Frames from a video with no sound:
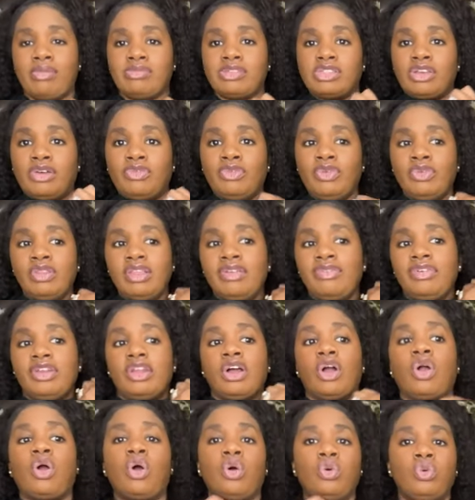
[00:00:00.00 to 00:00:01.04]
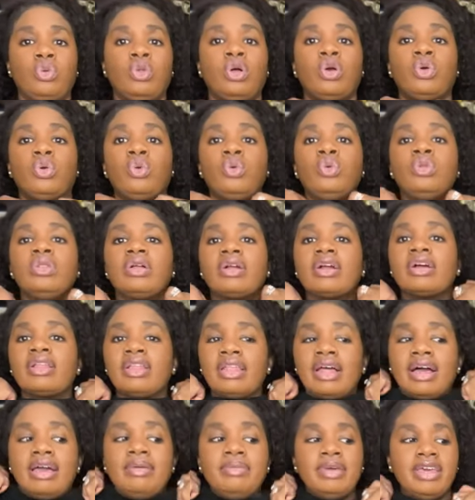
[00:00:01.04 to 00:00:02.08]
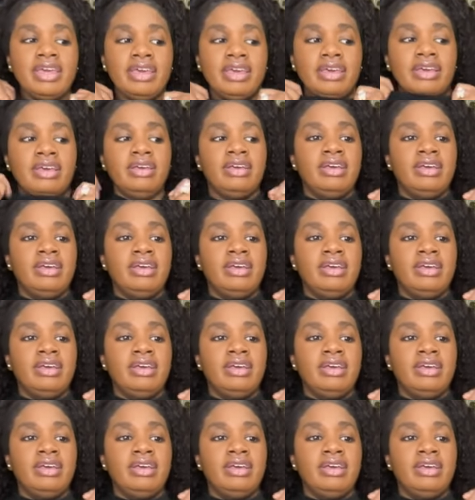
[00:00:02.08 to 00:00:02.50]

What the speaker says: So if you live in a cooler climate,